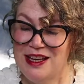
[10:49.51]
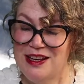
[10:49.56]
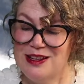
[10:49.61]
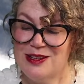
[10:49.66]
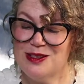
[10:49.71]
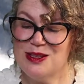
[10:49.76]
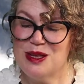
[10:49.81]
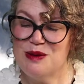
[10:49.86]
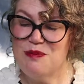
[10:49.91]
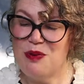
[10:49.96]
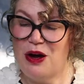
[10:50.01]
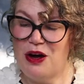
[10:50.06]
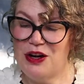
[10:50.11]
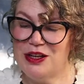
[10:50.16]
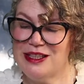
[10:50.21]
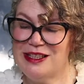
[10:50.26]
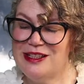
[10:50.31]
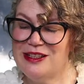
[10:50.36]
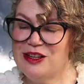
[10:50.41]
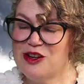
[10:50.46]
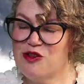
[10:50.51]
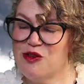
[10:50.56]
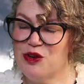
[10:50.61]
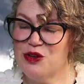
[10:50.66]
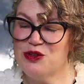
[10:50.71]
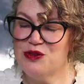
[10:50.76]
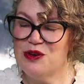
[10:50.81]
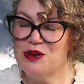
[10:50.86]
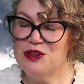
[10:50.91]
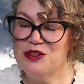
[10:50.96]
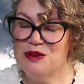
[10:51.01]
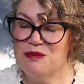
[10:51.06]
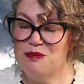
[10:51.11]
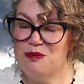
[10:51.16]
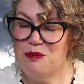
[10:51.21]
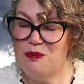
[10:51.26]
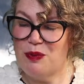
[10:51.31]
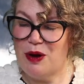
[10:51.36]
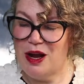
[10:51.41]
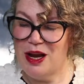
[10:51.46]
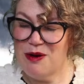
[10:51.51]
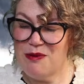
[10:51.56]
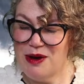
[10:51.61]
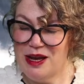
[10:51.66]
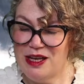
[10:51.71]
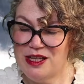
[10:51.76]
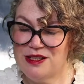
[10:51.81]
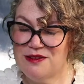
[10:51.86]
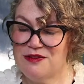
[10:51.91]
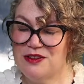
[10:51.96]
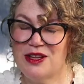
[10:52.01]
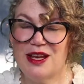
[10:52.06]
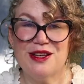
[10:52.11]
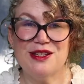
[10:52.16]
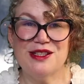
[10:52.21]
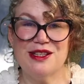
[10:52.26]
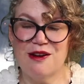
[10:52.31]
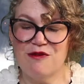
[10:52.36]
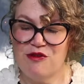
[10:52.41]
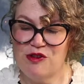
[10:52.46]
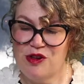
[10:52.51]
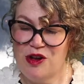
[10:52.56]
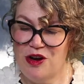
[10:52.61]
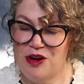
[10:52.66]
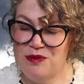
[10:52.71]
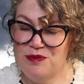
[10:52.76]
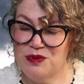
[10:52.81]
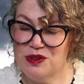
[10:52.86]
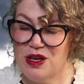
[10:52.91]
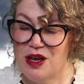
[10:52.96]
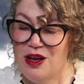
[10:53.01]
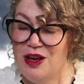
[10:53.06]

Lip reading: as they parted at crossroads and byways for their several homes?